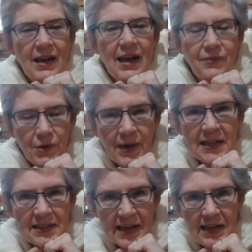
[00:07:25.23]
Have a
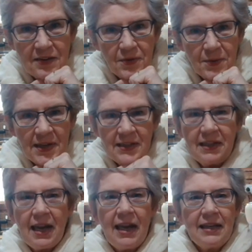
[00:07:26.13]
great day,
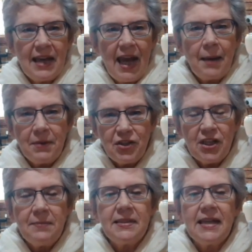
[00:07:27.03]
everyone, and happy
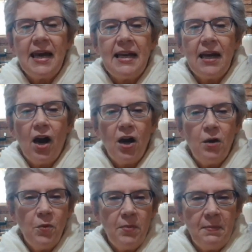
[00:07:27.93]
cheapskating.
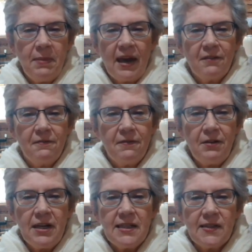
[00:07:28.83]
I will be back
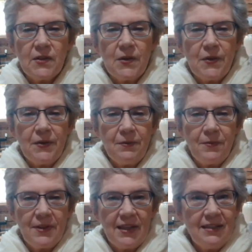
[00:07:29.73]
very soon
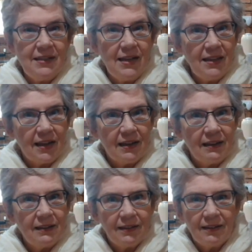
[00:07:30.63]
with another
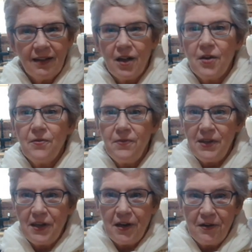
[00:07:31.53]

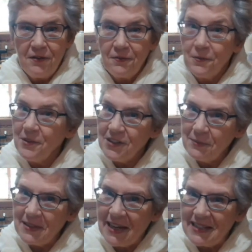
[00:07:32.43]
video from the
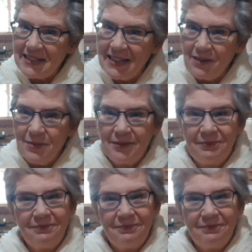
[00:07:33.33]
Cheapskates Club.